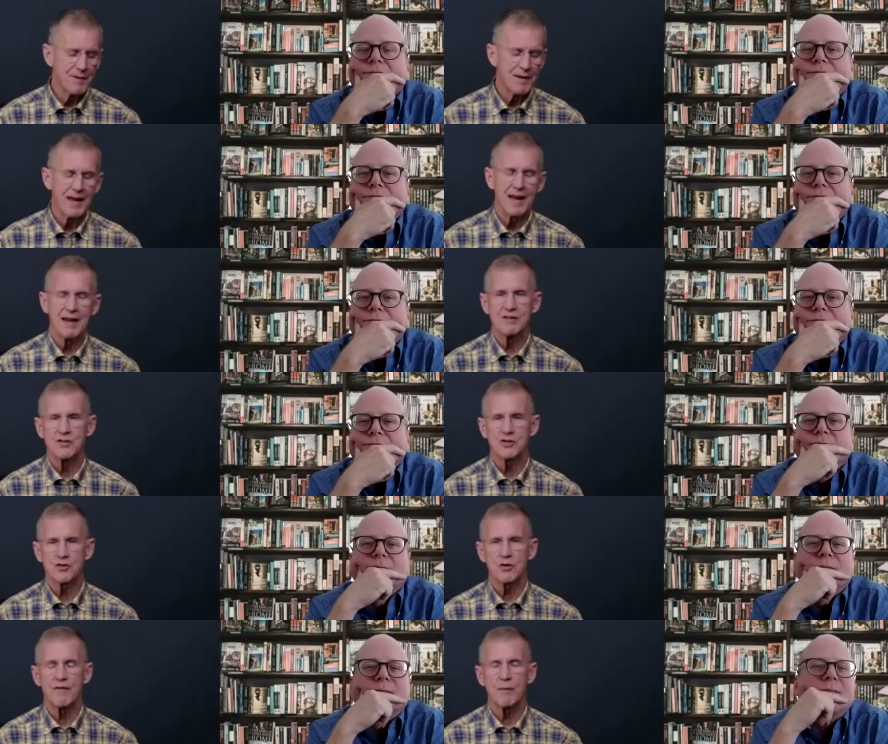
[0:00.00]
Speaker 1: a
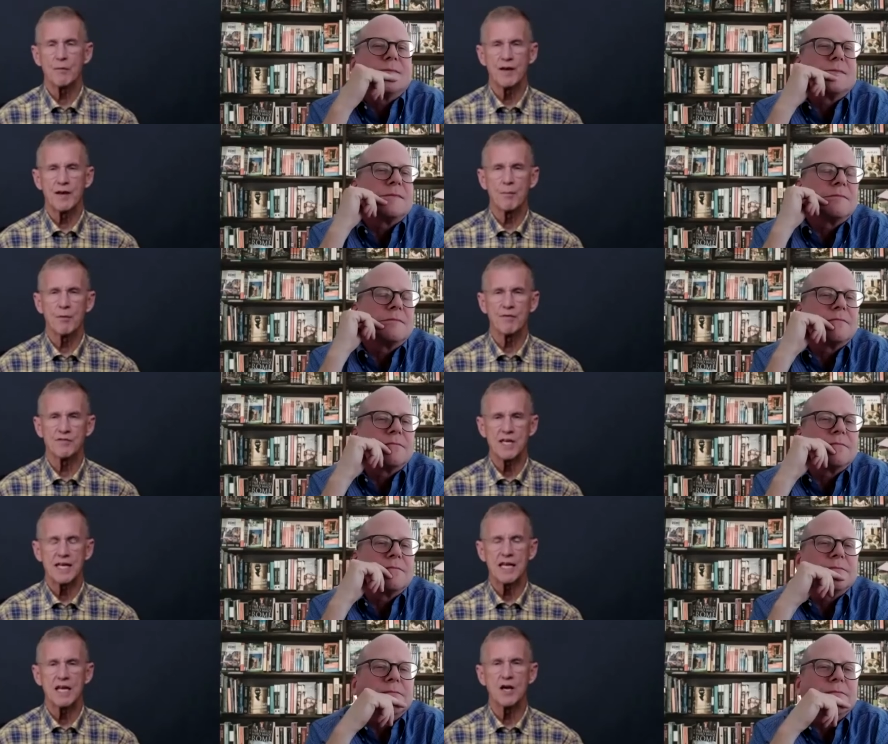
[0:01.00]
survey with a number of
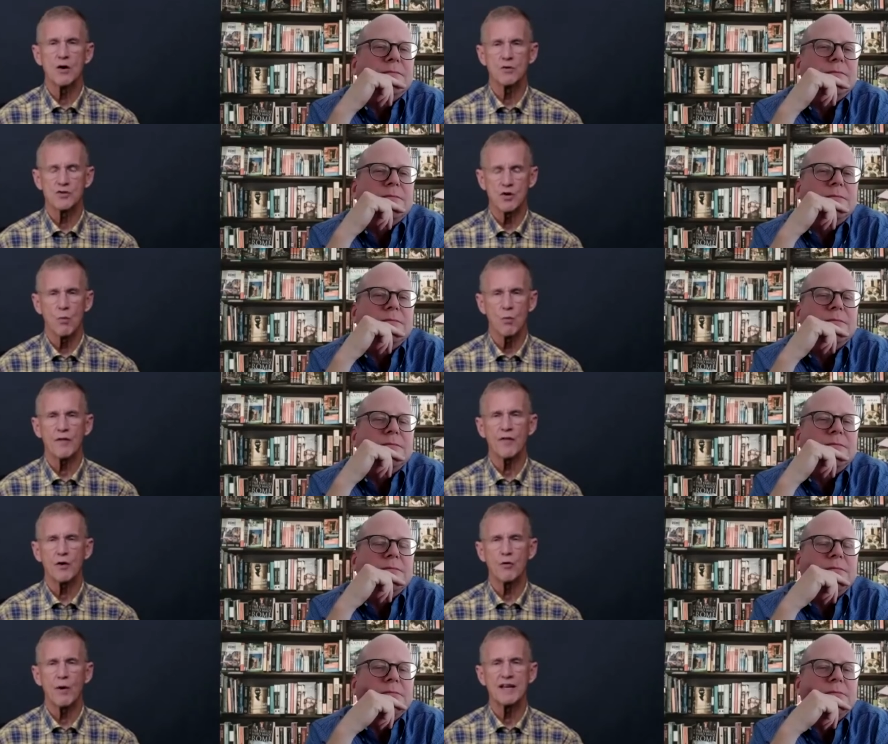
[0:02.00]
ceos on what are the
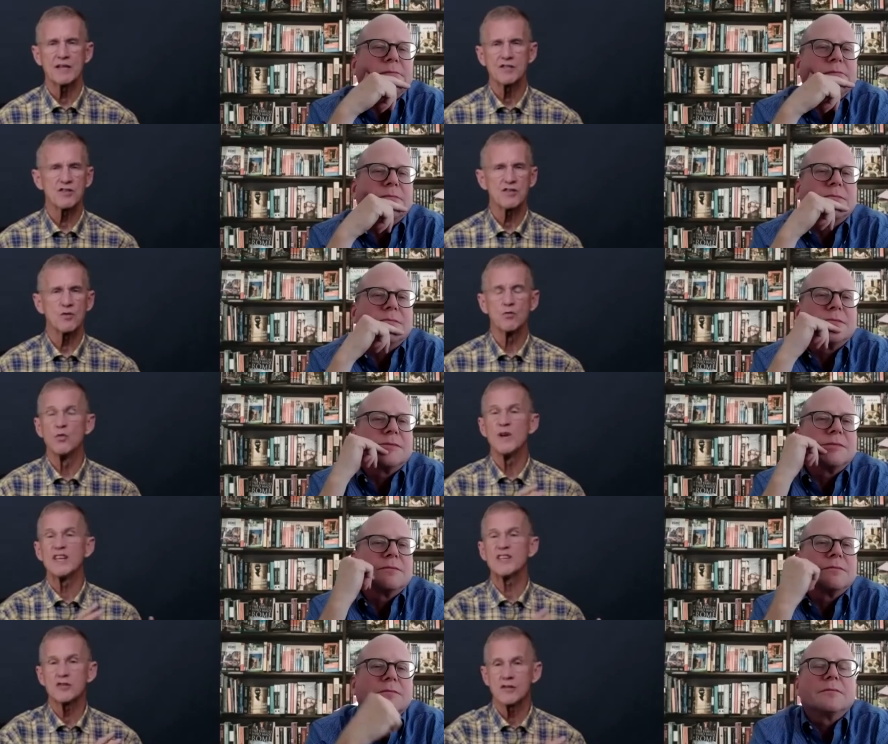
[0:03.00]
greatest
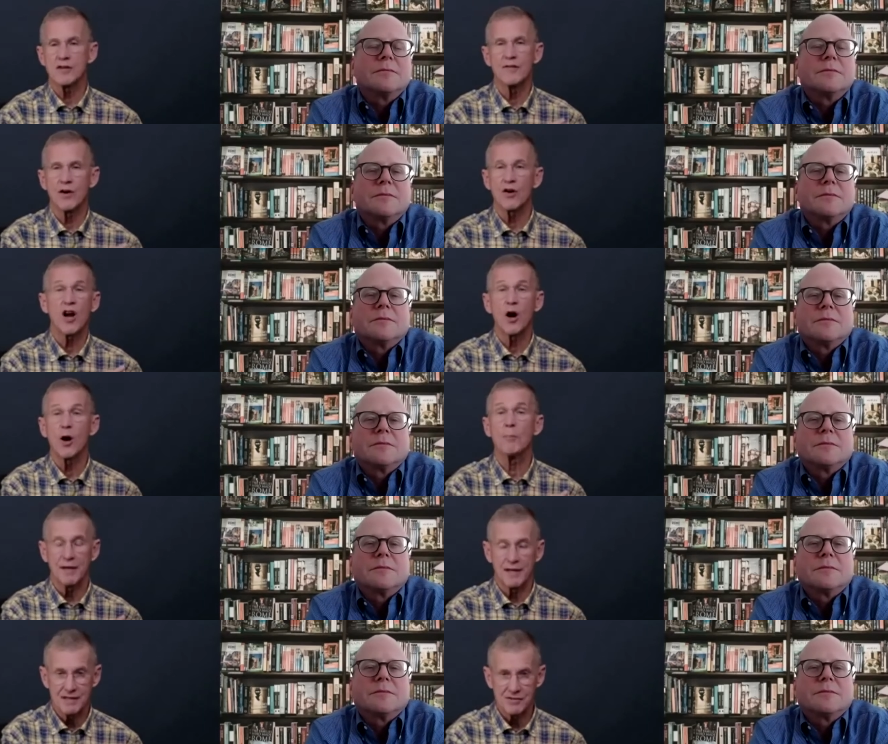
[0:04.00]
risk to their
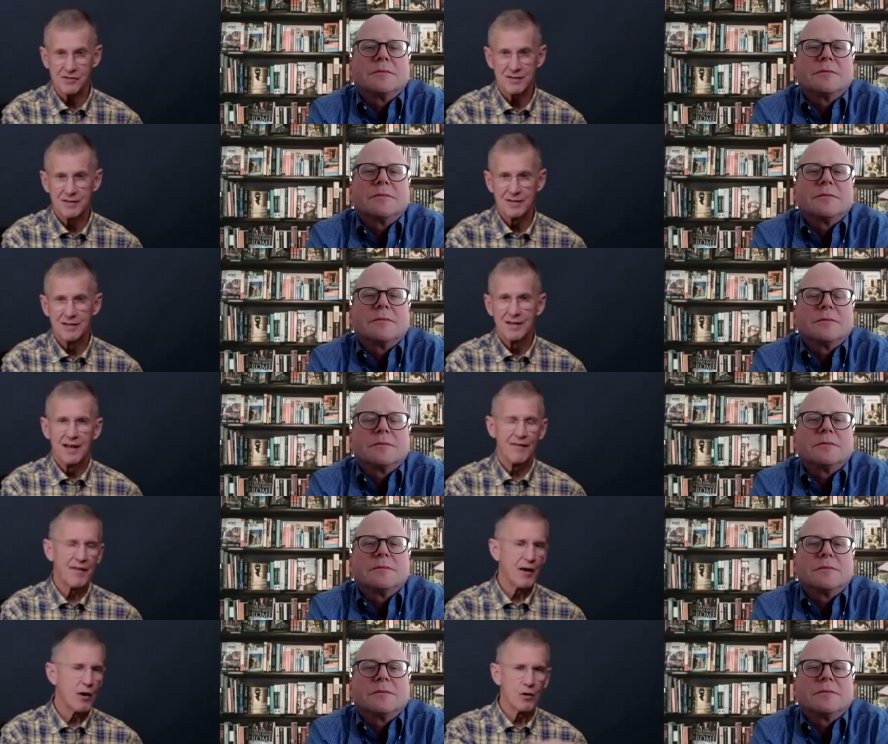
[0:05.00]
companies and
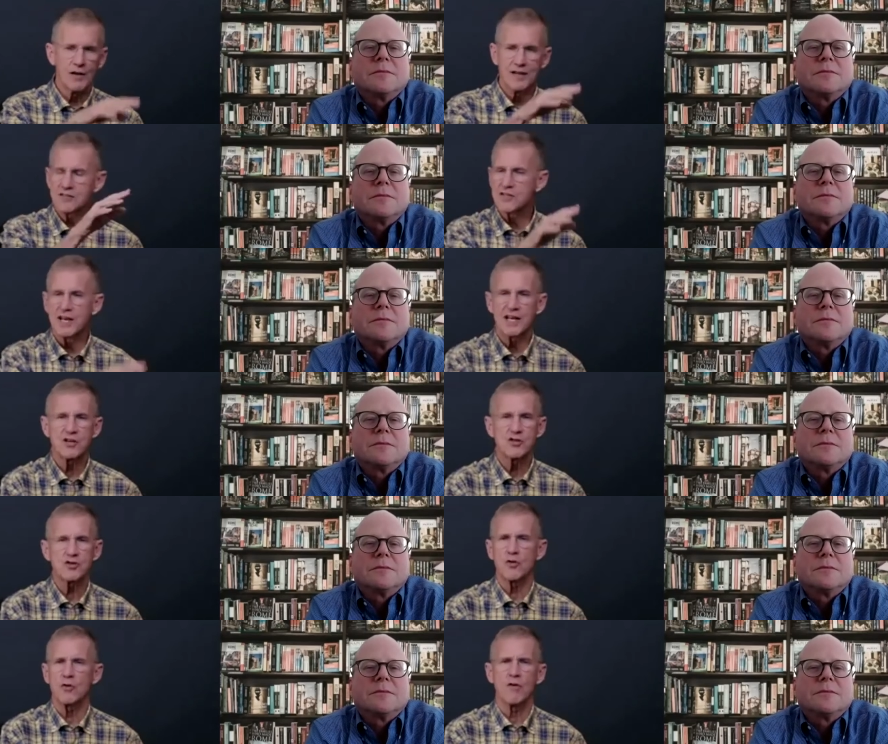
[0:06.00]
they all listed
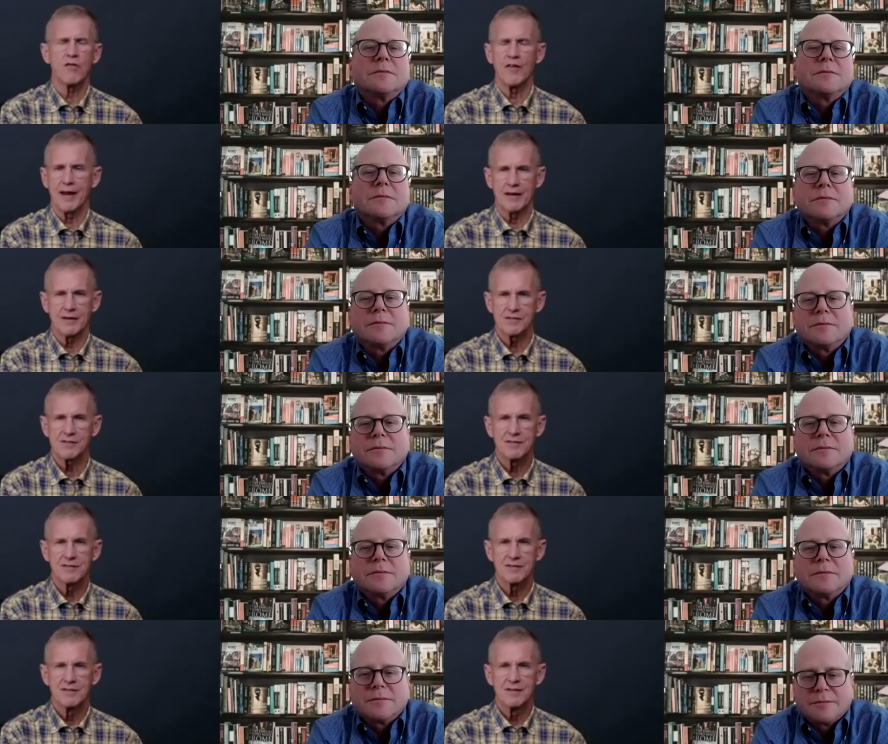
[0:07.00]
external things
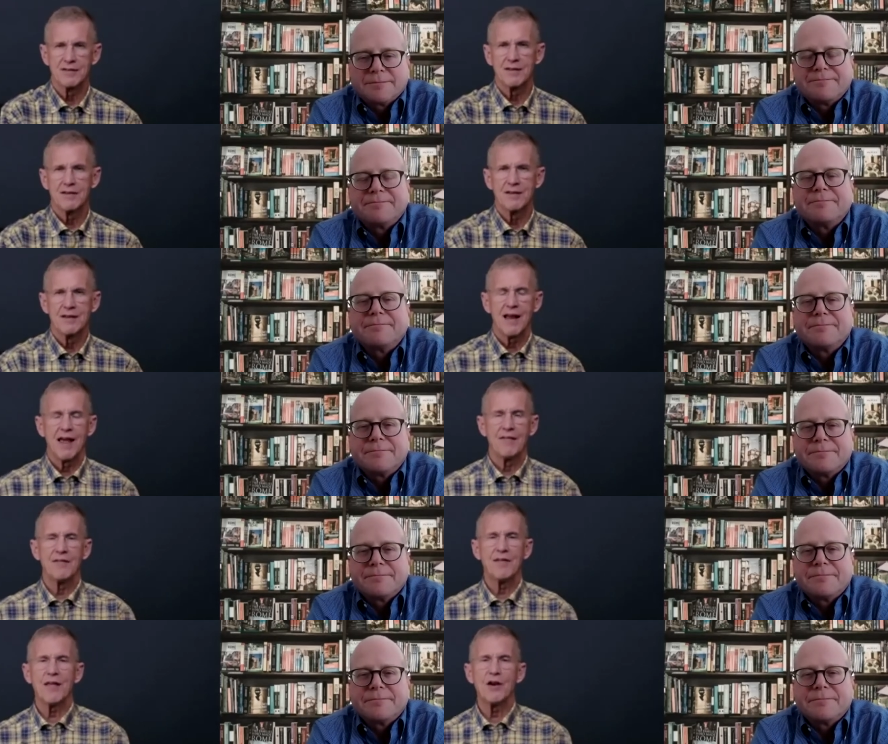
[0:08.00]
and
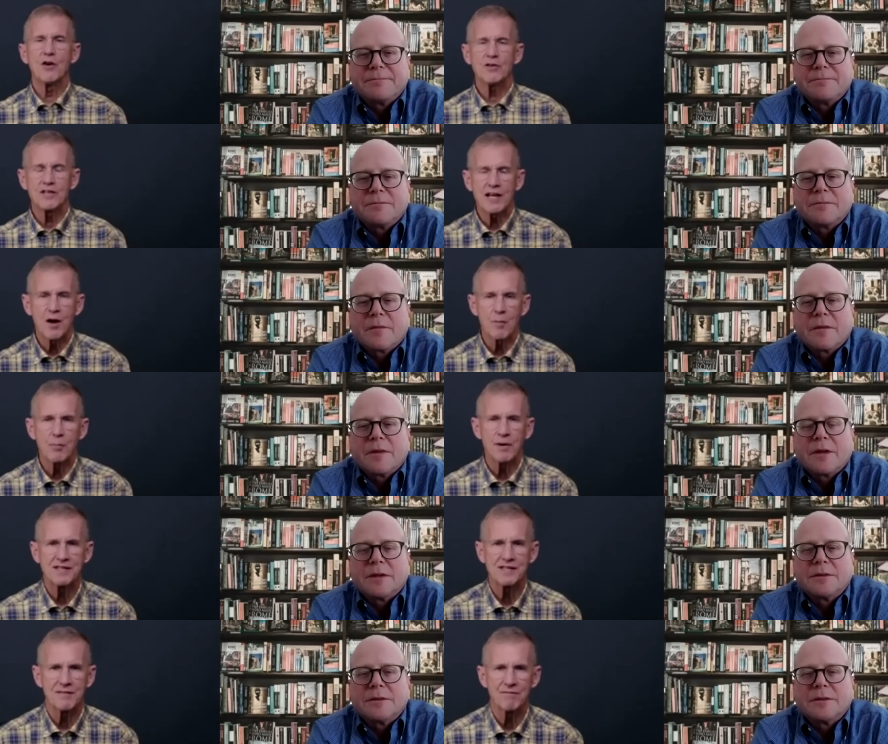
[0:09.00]
then they looked at
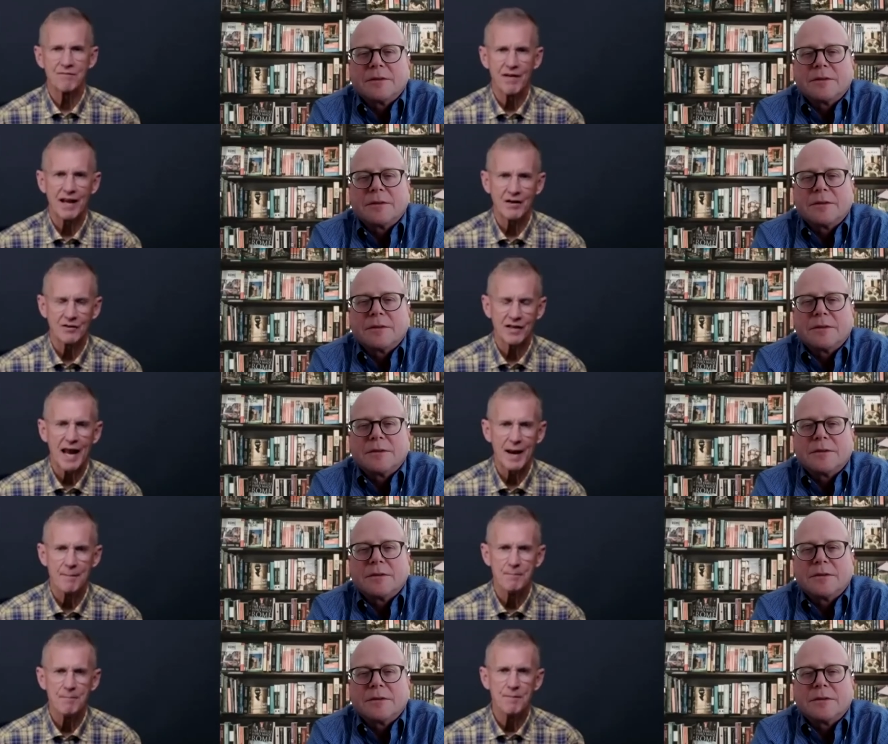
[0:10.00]
companies that failed
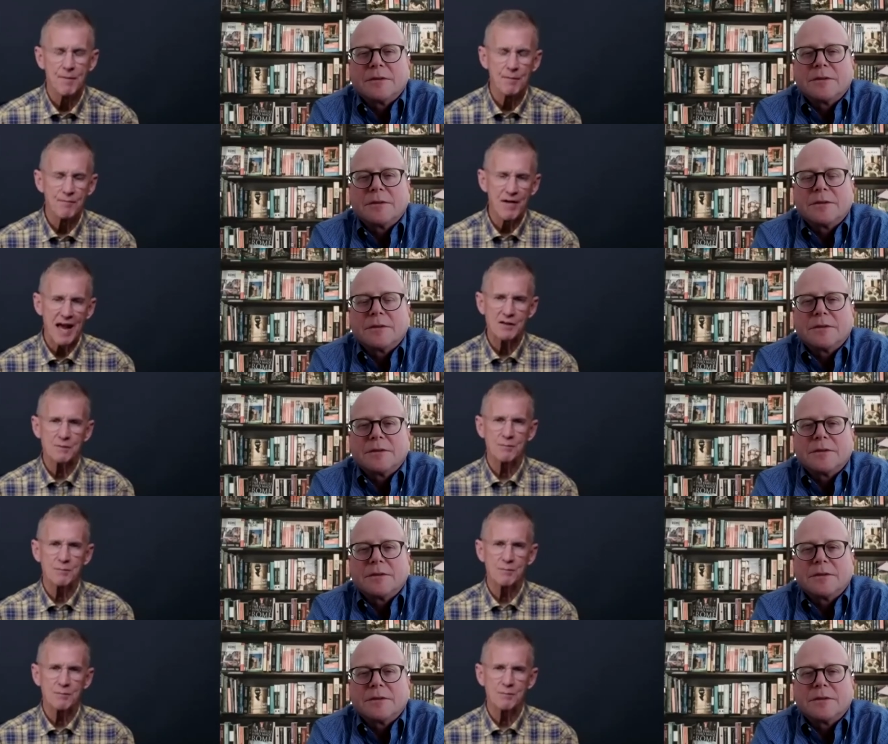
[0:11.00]
and the vast